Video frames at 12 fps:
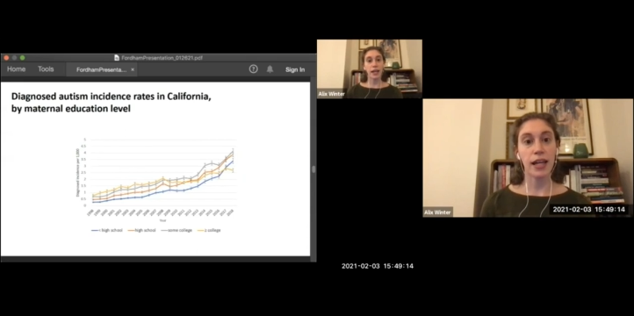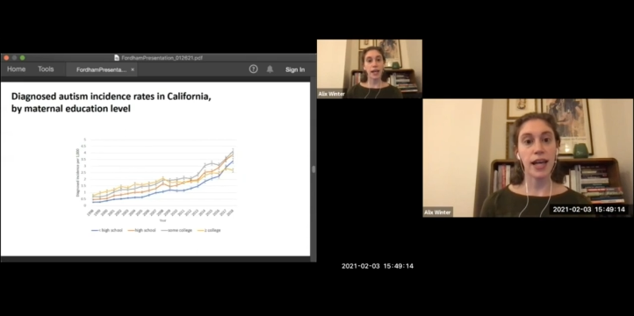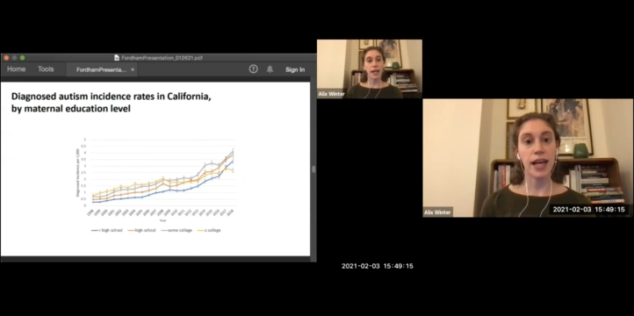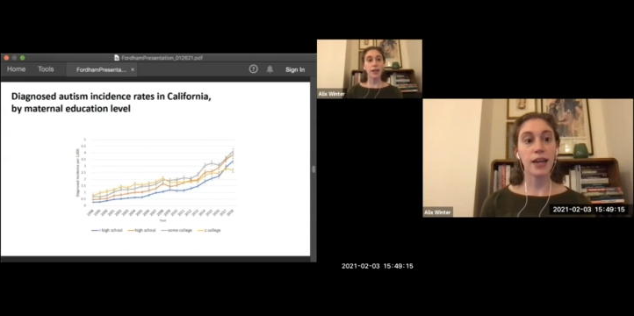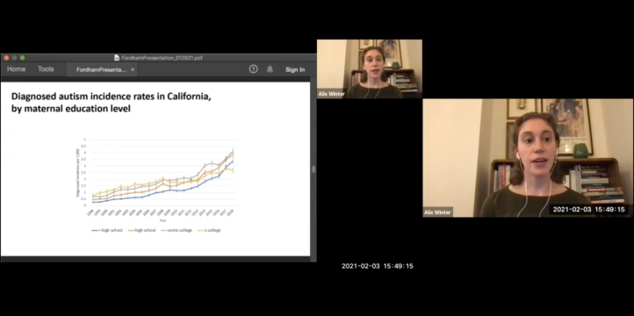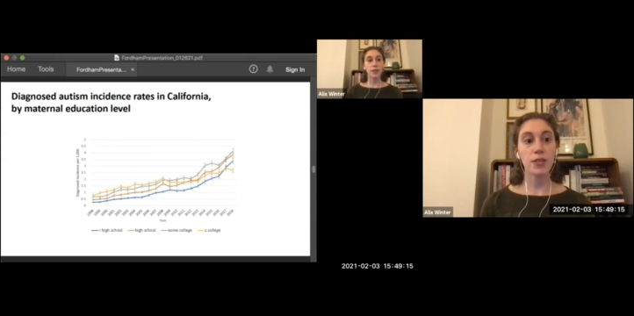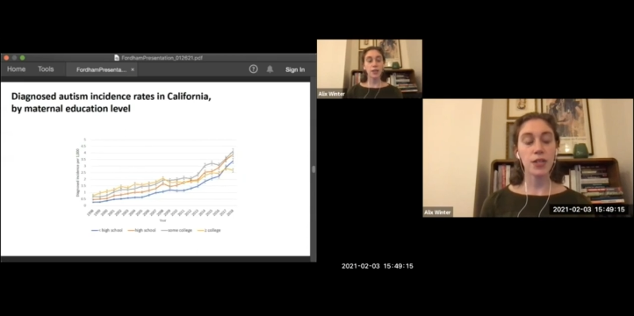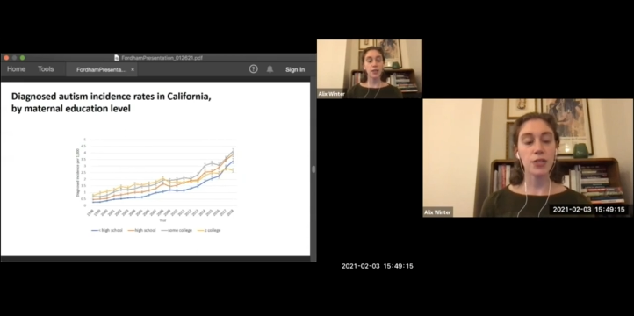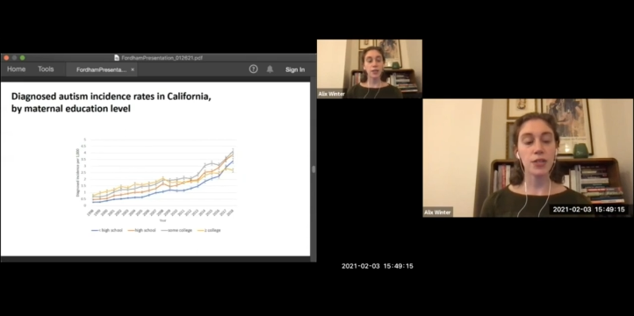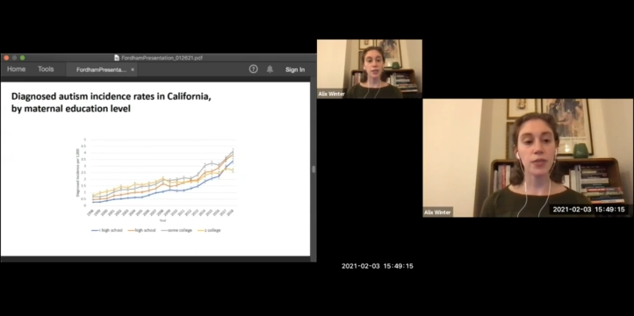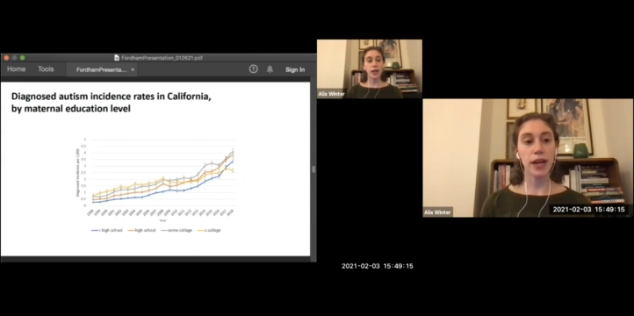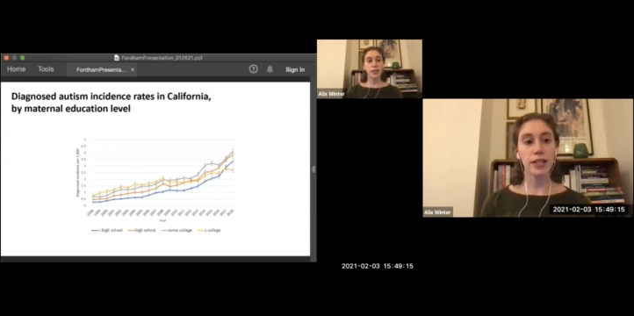
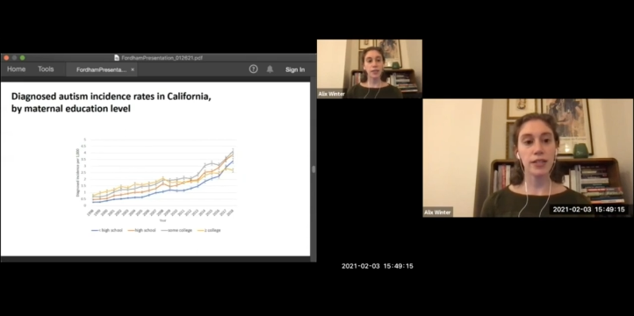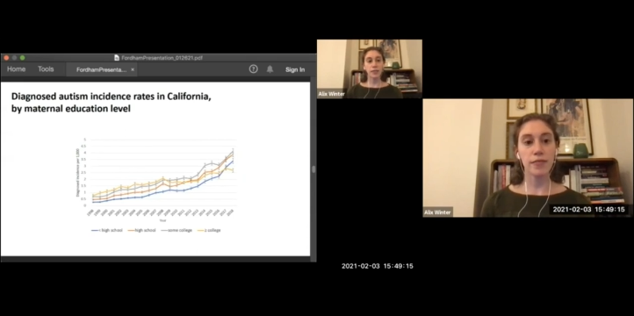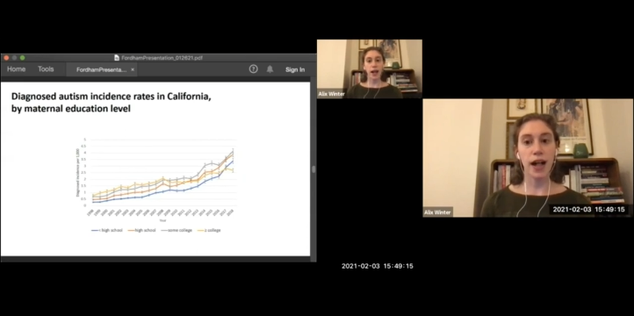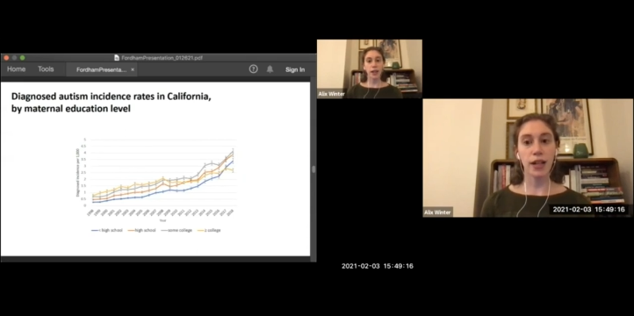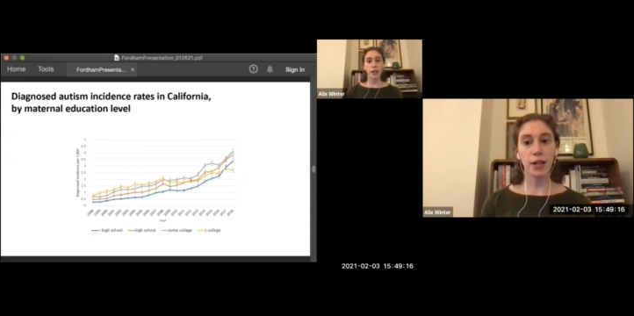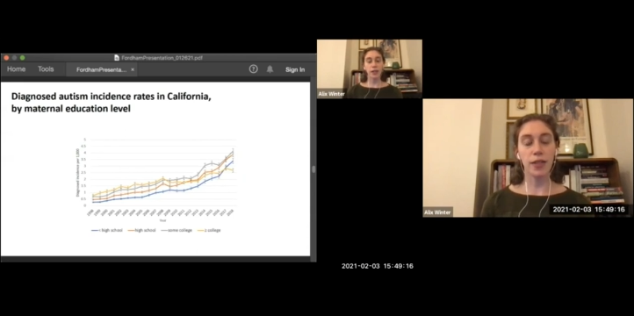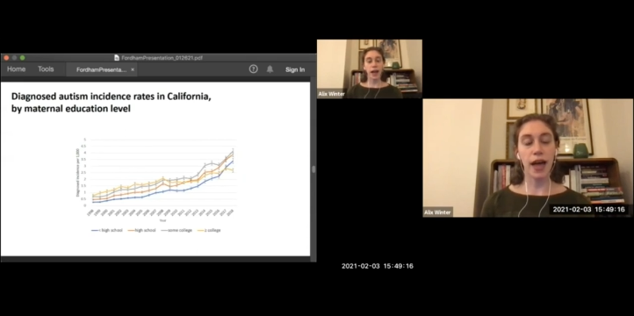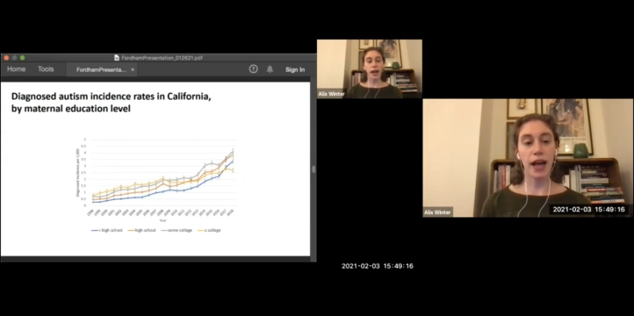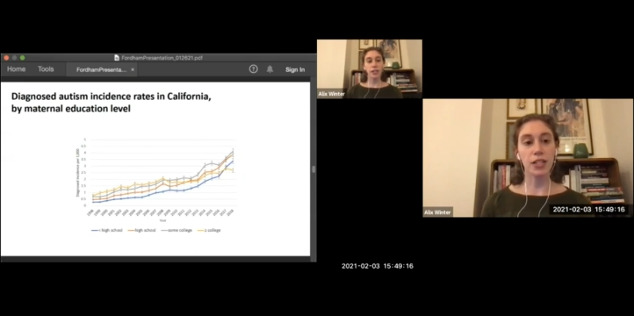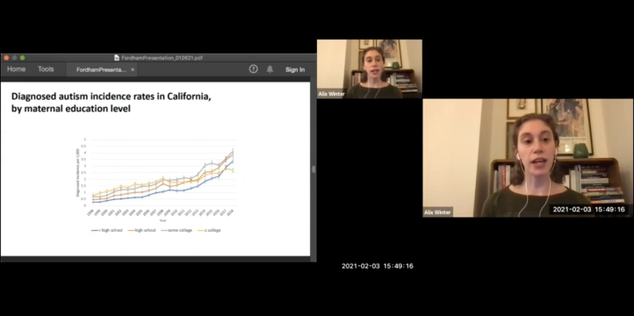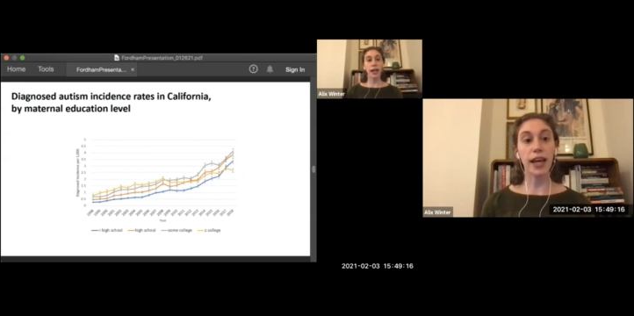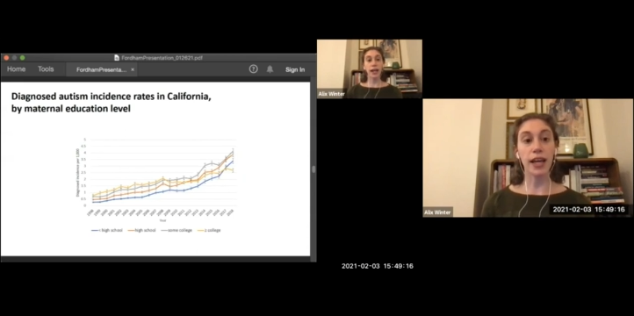diagnosis rates followed the
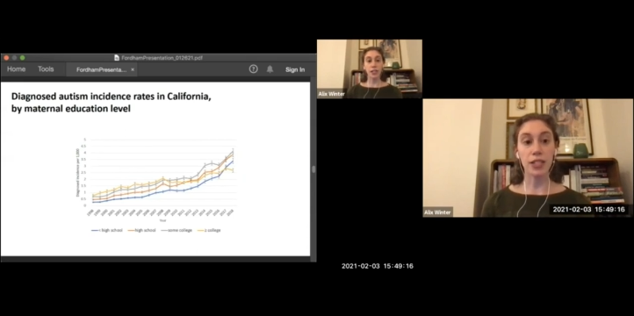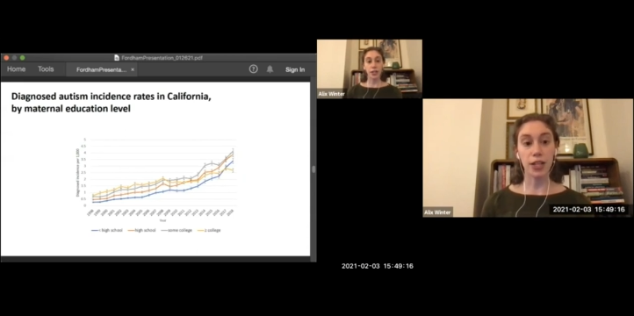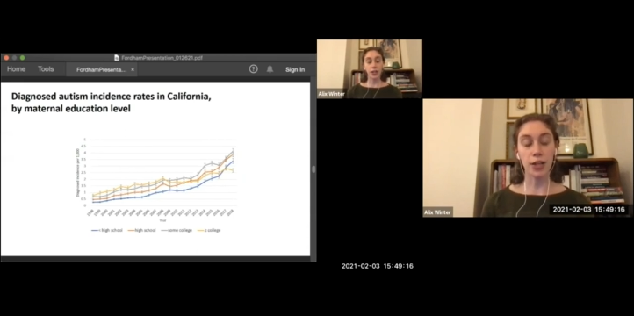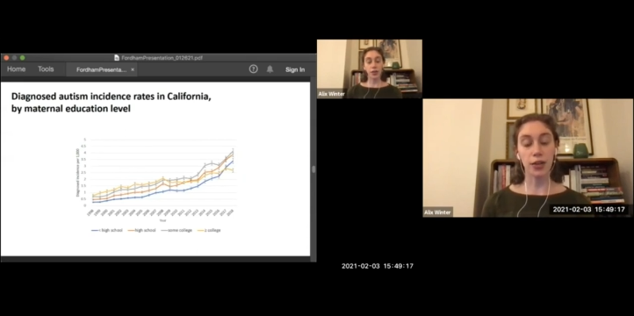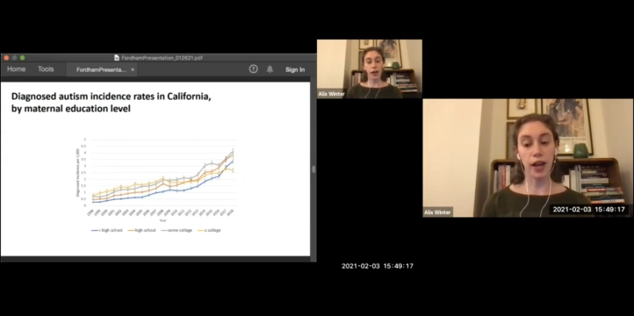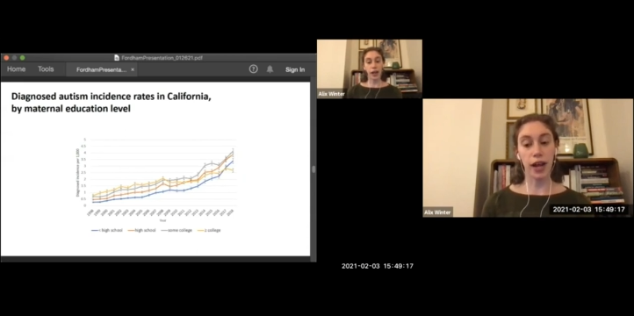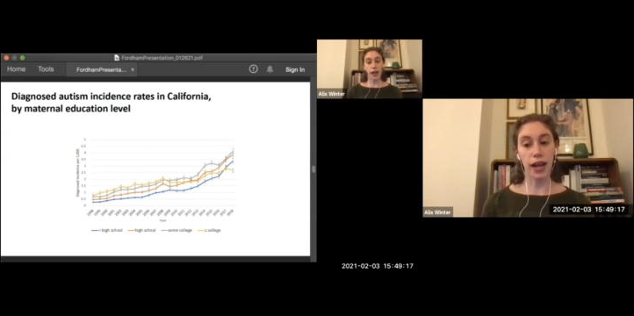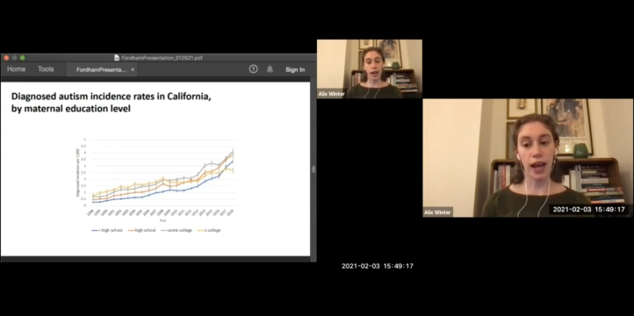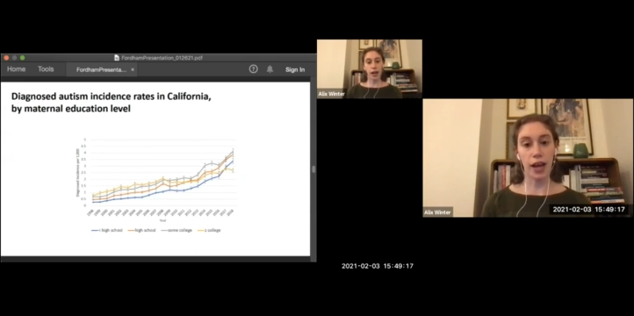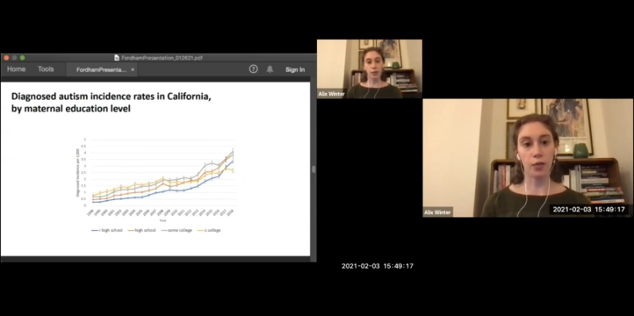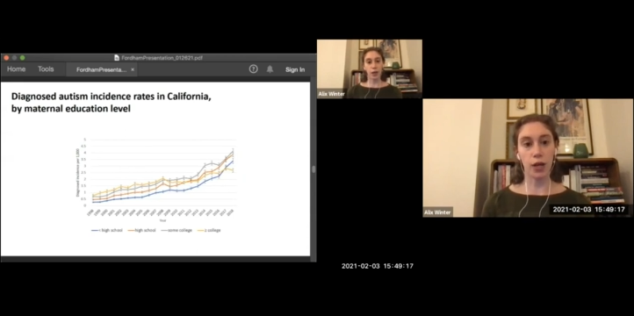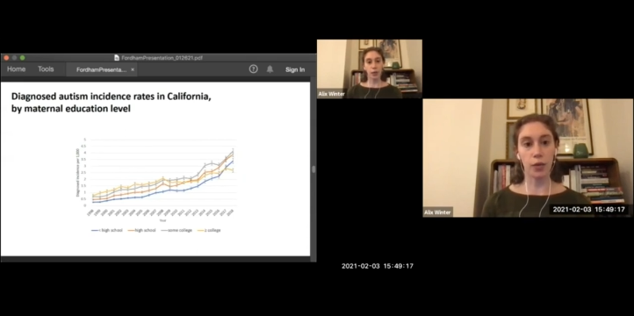education
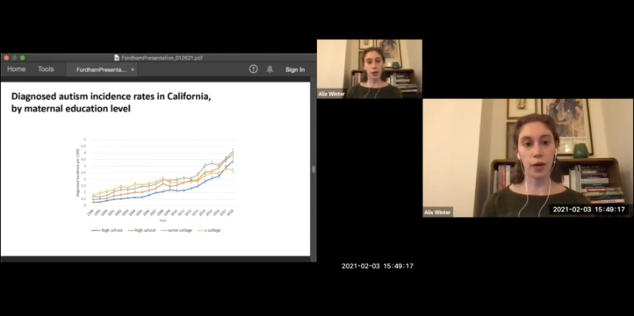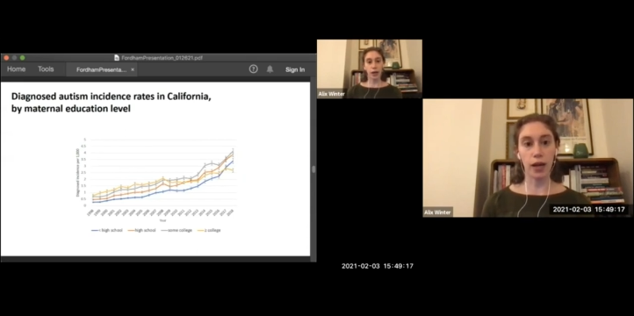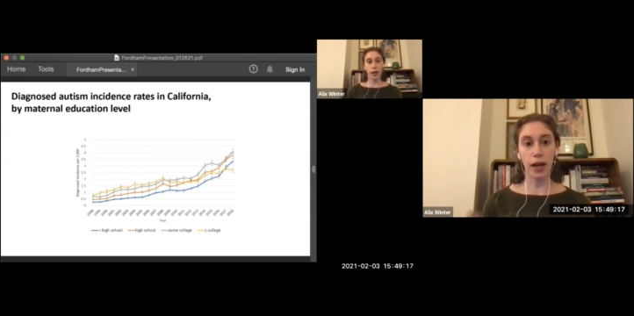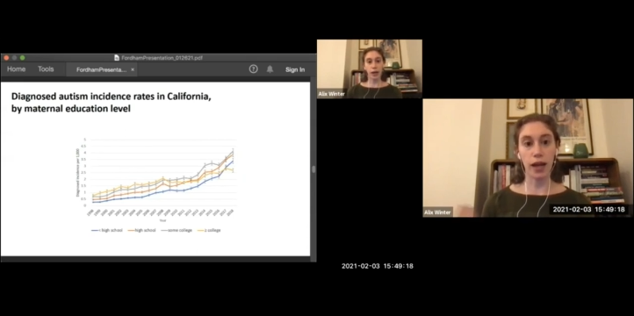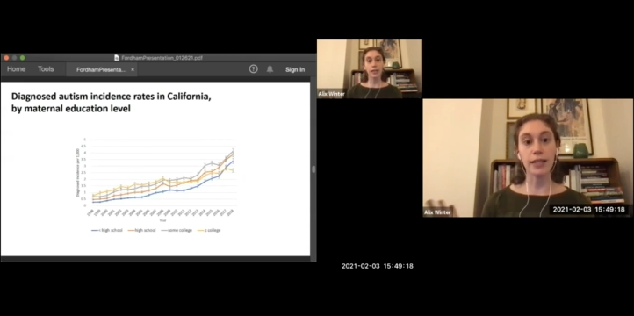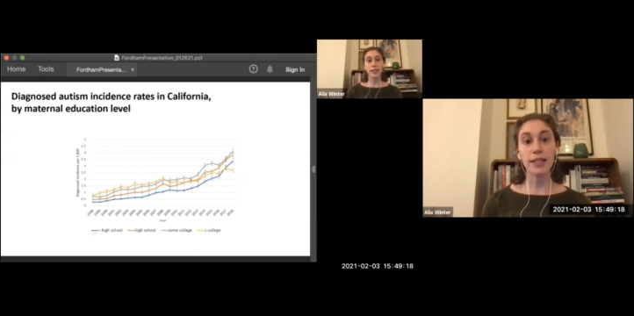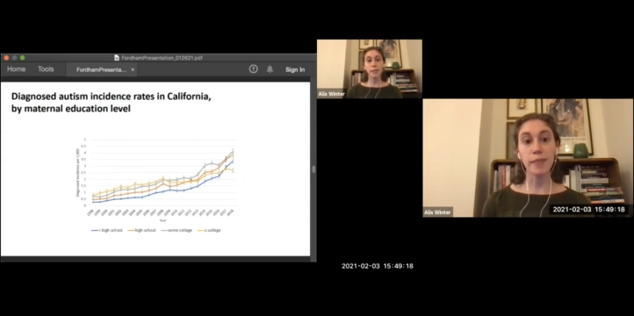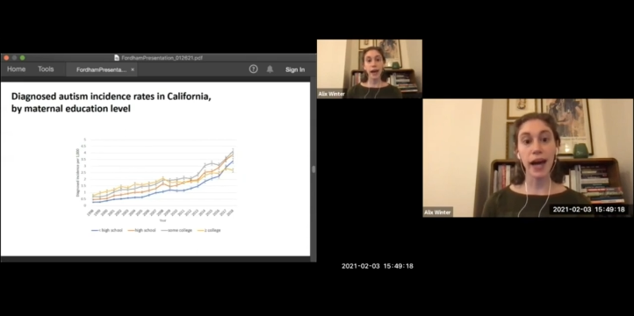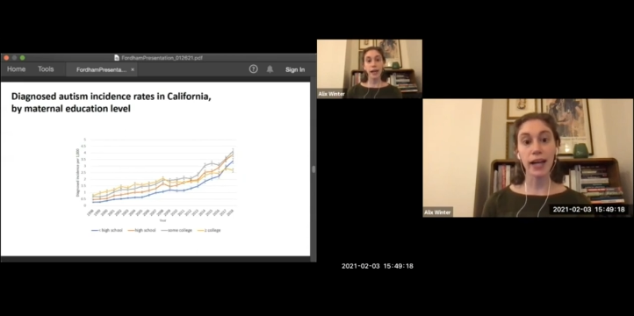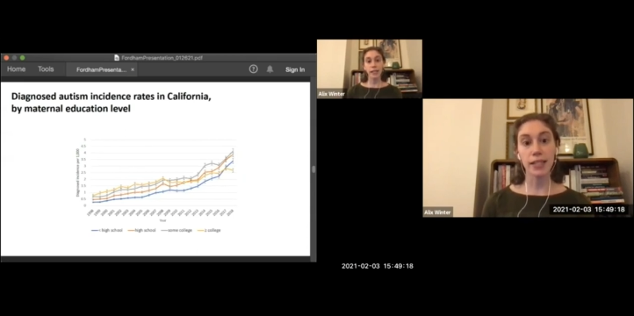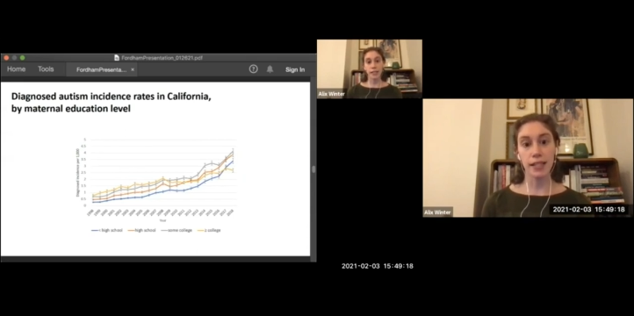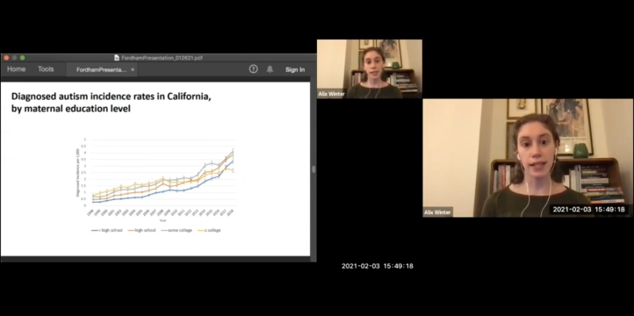gradient we would
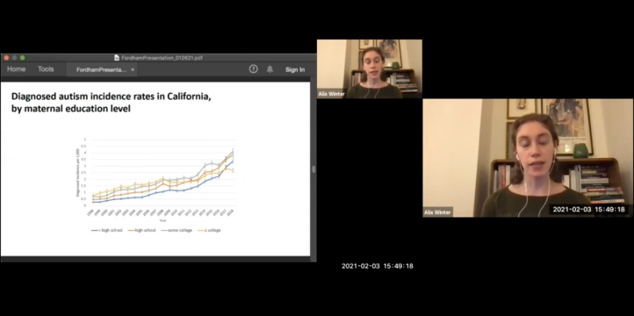expect